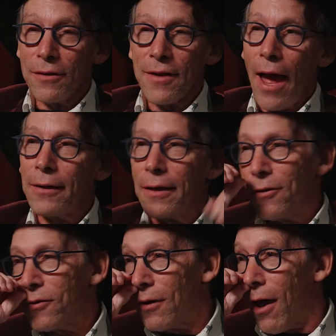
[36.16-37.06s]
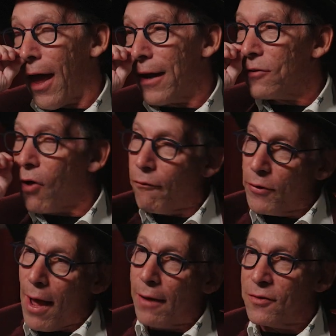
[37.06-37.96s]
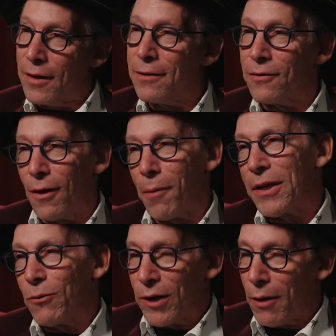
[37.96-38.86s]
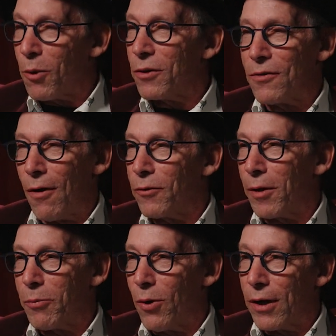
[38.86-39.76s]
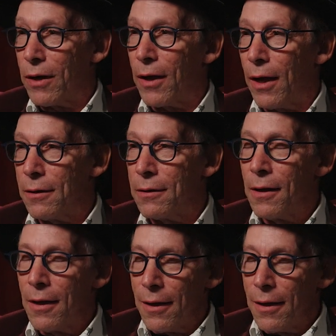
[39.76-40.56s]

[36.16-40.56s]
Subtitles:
Exactly. There's a lot, and it's often accidental. I mean, when I wrote the Star Trek book, and